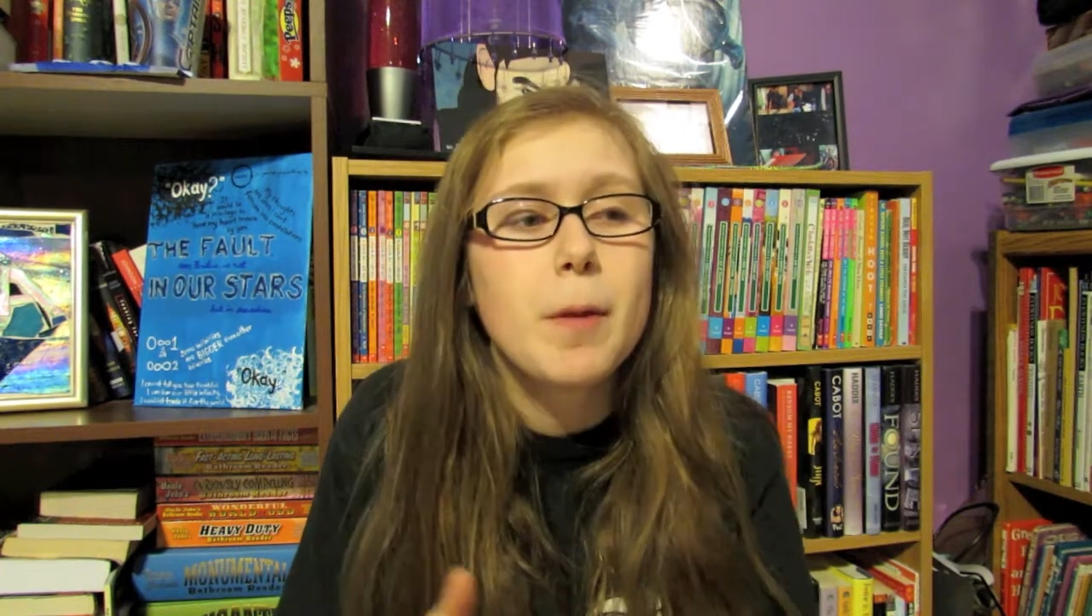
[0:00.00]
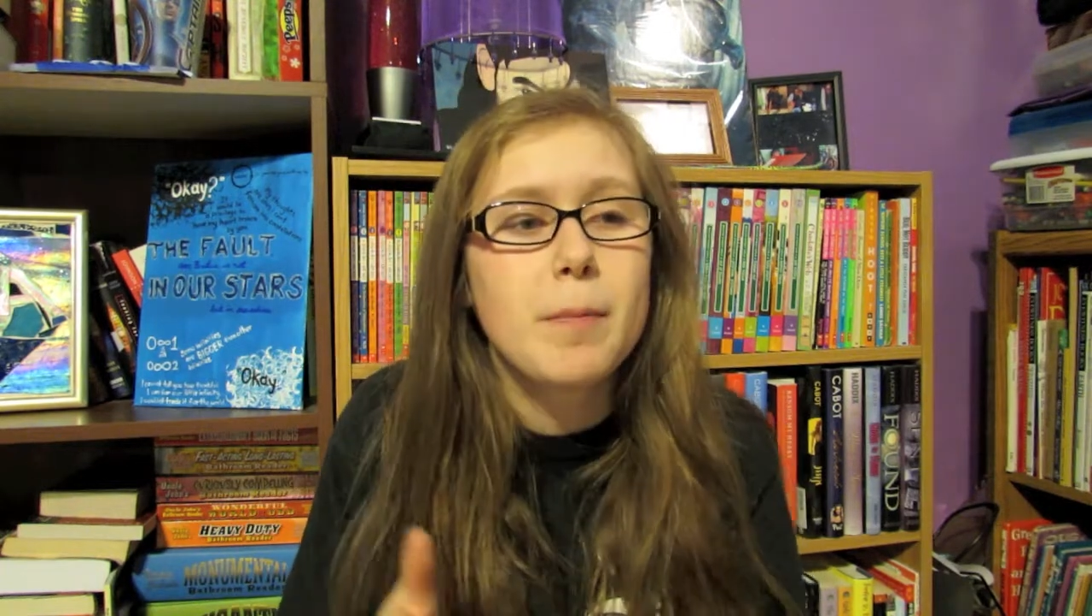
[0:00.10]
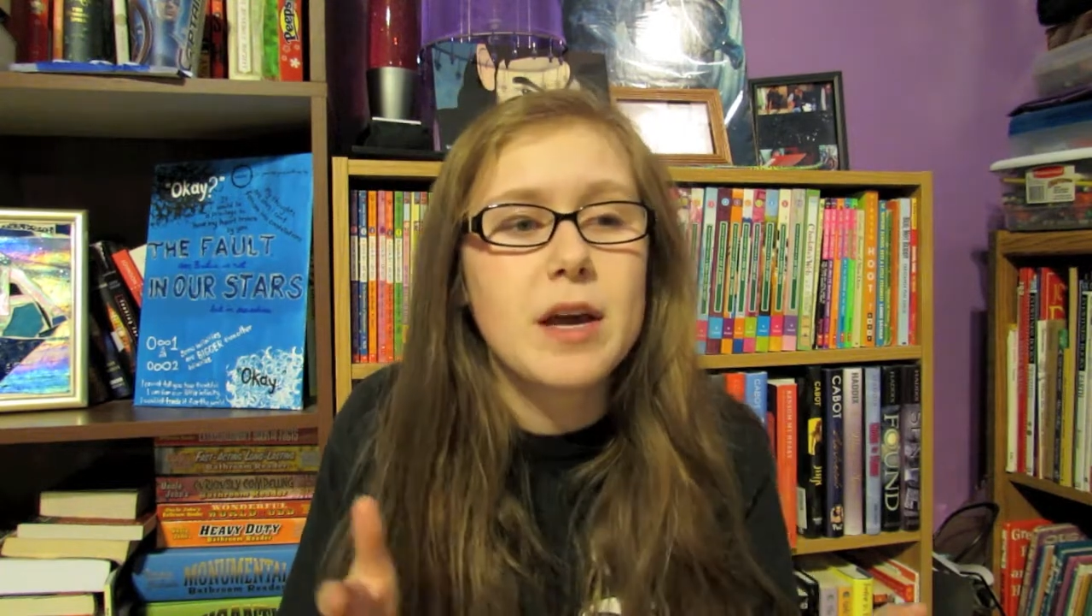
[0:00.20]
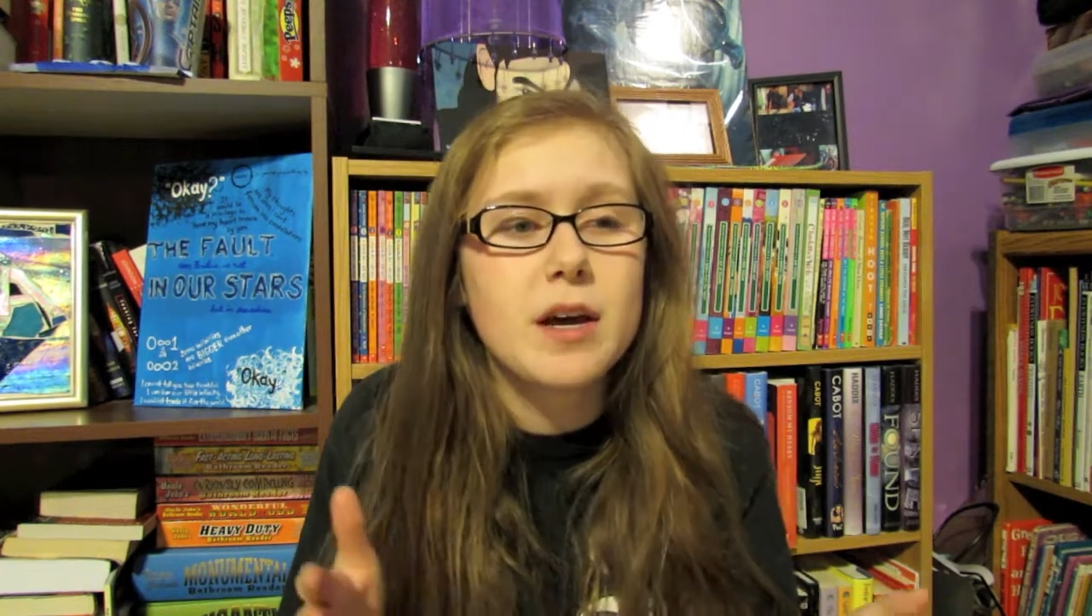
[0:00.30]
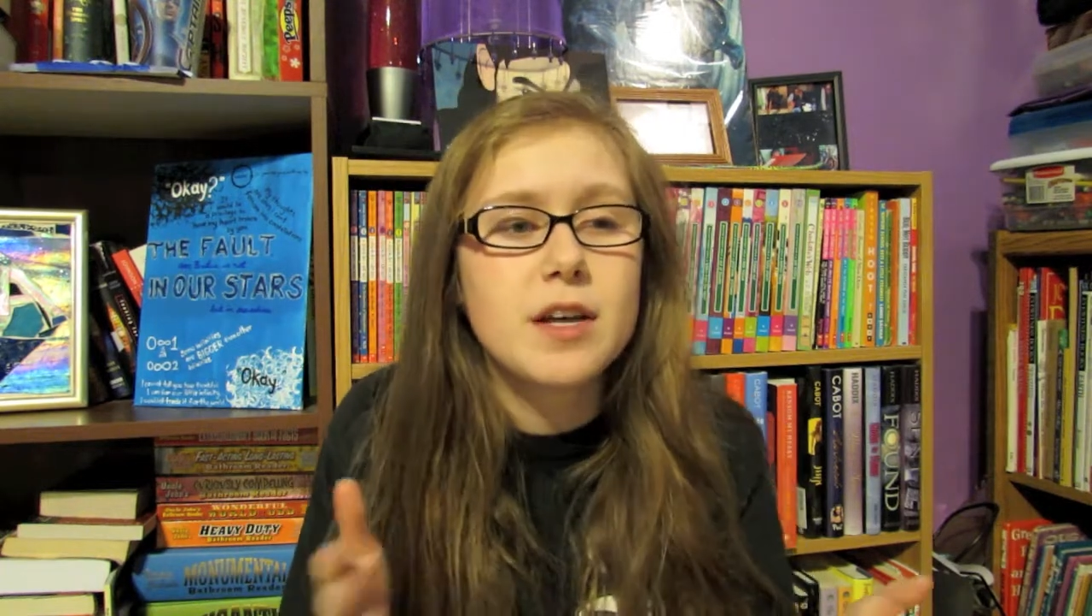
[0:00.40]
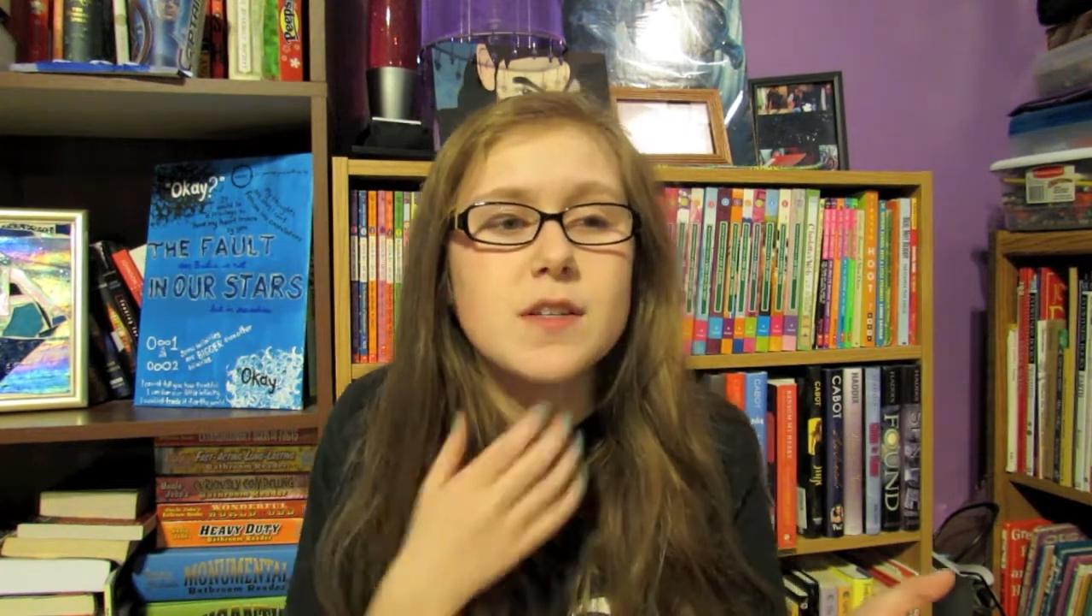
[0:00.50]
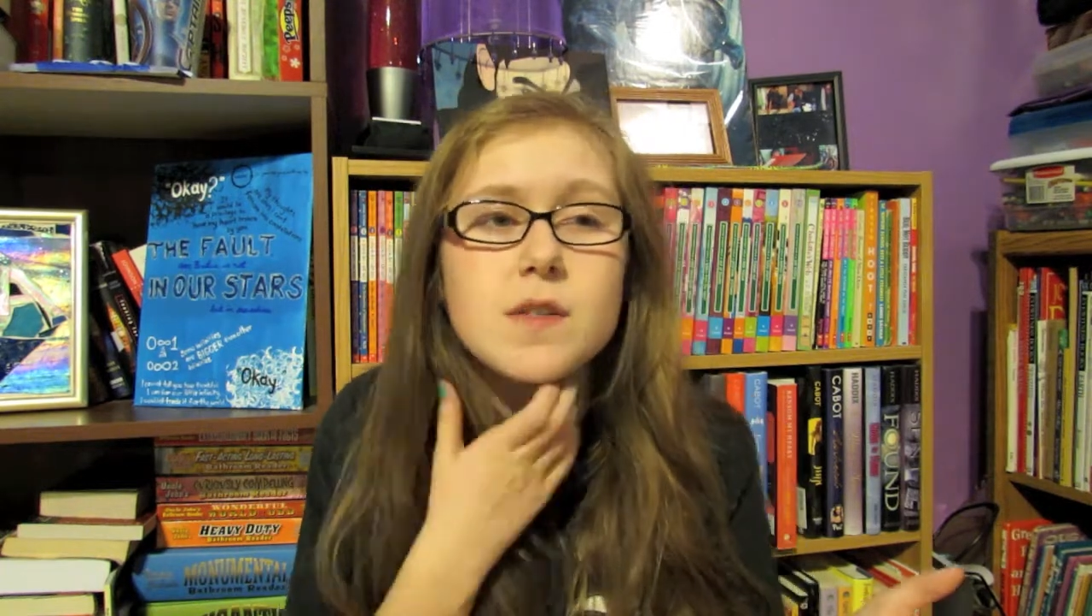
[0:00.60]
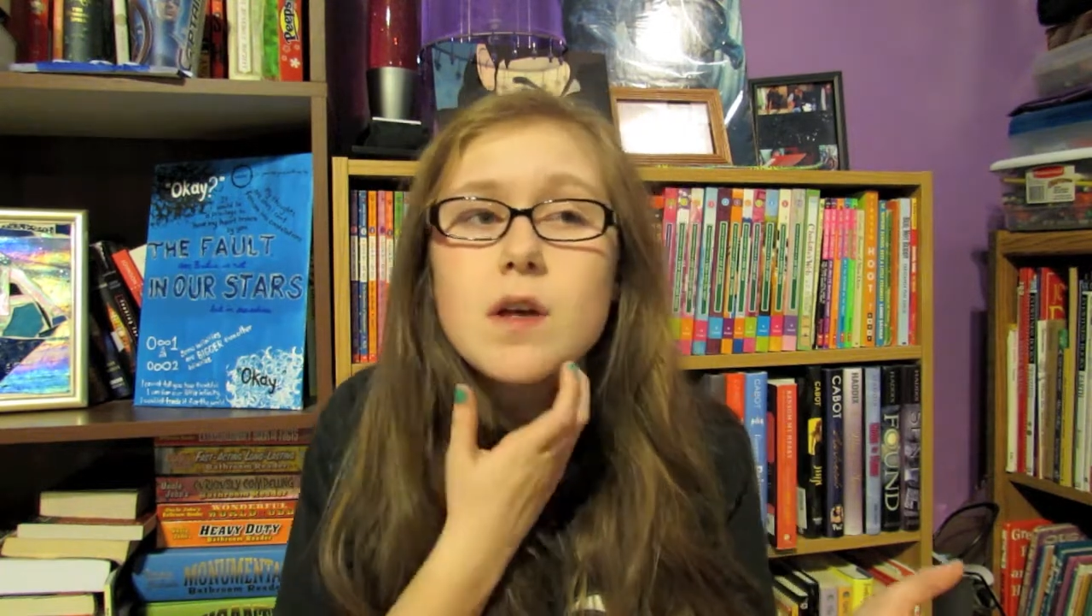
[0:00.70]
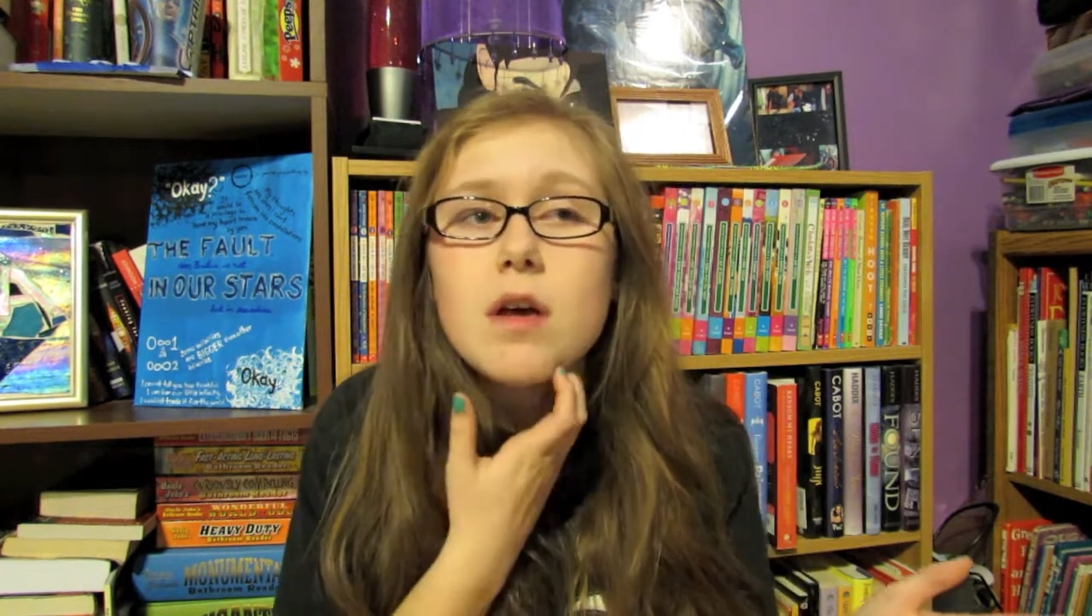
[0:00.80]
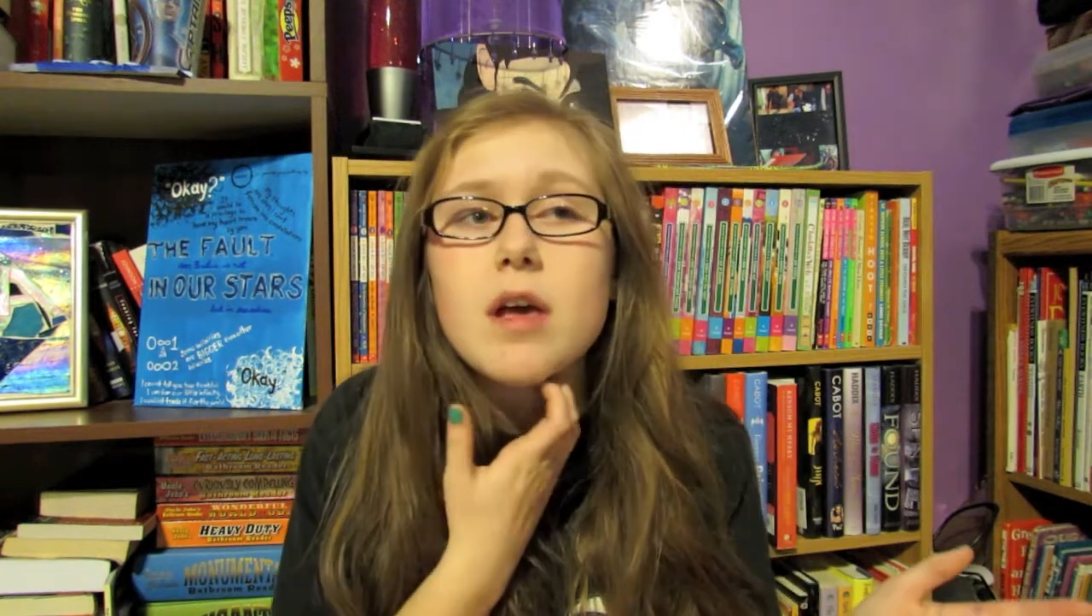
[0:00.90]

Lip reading: Because